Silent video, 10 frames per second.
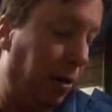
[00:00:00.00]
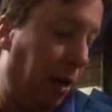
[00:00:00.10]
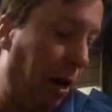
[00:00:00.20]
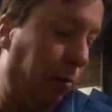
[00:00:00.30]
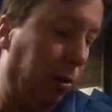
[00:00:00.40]

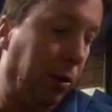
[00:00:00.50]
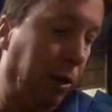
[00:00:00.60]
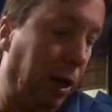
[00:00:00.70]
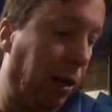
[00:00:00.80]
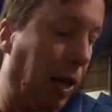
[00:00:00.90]
That will
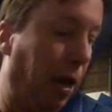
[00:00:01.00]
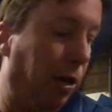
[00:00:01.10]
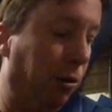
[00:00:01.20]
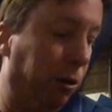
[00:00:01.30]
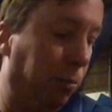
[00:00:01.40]
then allow
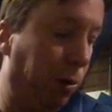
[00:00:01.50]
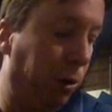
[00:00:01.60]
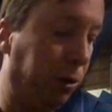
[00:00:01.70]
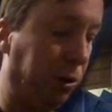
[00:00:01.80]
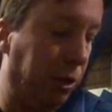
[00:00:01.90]
you to
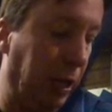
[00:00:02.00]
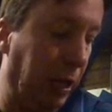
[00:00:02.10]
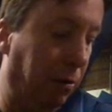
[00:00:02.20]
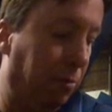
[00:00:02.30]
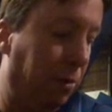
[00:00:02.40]
push
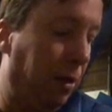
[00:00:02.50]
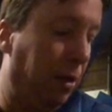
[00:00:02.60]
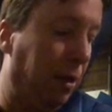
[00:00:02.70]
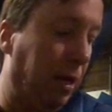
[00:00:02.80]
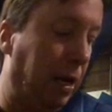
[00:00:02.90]
the
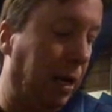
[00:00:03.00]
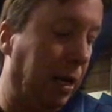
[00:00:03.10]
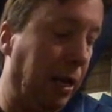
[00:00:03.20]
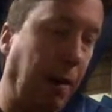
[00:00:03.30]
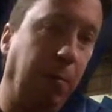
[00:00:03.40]

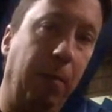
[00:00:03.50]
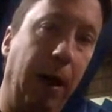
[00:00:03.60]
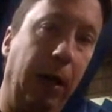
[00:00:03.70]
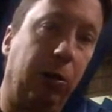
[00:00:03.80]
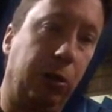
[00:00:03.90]
enable
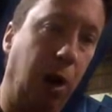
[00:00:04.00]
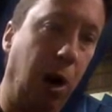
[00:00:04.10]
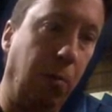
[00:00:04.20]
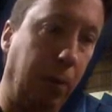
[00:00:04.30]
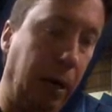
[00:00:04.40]
baler
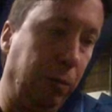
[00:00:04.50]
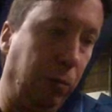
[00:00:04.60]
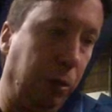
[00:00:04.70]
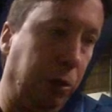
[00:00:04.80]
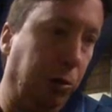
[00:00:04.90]
start
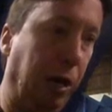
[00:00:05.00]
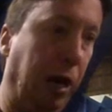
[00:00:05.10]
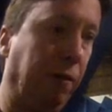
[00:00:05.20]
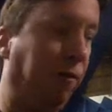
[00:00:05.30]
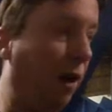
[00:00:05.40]
button, which you
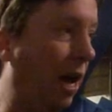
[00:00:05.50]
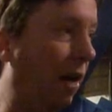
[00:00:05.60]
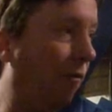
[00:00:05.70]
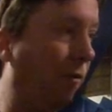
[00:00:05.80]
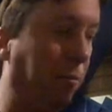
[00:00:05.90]
get
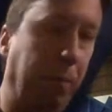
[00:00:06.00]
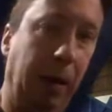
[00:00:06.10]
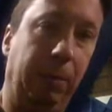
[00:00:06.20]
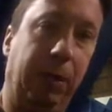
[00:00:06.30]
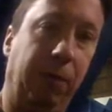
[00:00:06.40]
5
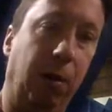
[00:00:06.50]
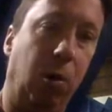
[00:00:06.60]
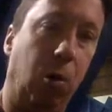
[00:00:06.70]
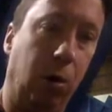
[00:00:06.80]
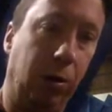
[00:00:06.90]
beeps of the
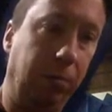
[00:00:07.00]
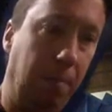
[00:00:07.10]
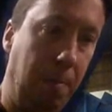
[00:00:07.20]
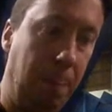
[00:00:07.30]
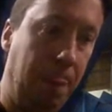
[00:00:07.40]
horn.
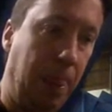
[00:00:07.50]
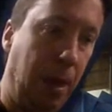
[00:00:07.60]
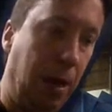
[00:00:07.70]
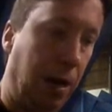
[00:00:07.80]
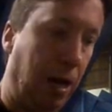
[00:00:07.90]

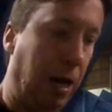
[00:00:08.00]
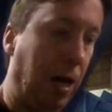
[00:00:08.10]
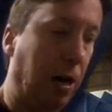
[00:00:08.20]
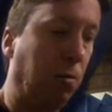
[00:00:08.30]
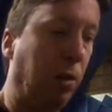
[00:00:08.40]

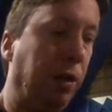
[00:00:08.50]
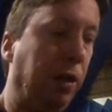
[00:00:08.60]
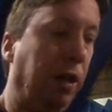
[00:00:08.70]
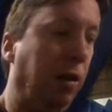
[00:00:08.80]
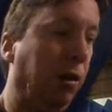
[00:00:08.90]
When
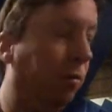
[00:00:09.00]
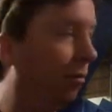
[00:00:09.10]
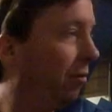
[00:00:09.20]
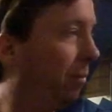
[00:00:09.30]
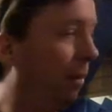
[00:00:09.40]
the
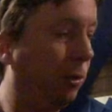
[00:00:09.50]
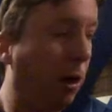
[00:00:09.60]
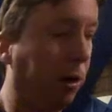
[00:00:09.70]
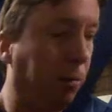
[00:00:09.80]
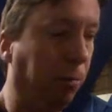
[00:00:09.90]
beeps
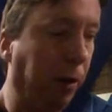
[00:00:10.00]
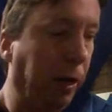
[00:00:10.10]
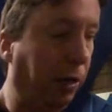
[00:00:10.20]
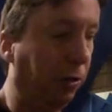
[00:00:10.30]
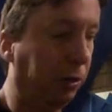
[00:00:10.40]
are
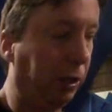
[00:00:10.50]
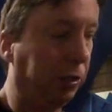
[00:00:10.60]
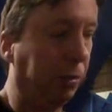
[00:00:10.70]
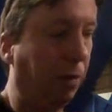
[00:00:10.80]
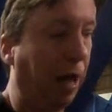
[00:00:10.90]
complete, you'll see
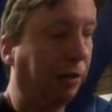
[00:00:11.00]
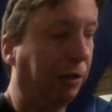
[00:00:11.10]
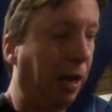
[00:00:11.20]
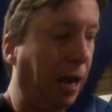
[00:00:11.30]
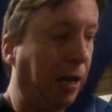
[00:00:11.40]
some
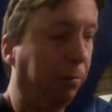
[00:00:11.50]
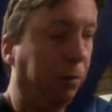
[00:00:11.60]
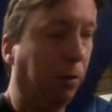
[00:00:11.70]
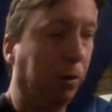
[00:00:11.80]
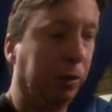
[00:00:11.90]
lights light up
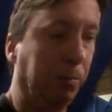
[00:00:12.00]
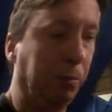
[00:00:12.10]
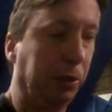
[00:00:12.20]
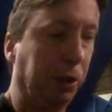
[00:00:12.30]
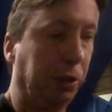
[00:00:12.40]
showing some
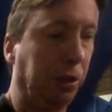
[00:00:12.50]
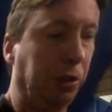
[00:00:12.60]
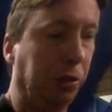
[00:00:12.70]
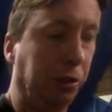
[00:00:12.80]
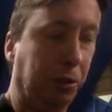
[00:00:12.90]

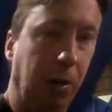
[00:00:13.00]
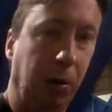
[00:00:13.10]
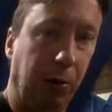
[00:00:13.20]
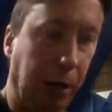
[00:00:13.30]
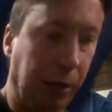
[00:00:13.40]
positions and some
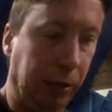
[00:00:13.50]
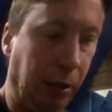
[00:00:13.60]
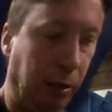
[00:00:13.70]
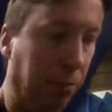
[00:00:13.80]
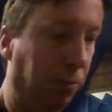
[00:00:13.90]
other things
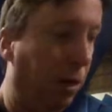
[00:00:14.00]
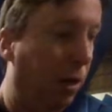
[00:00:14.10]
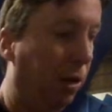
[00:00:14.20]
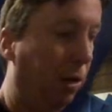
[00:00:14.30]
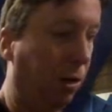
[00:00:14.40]
here
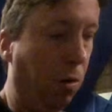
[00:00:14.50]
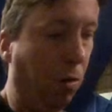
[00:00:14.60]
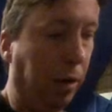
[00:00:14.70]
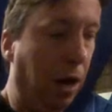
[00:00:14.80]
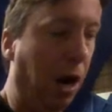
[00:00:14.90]
that are
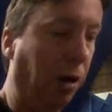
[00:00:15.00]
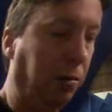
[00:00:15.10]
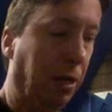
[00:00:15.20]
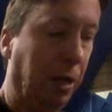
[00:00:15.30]
going on.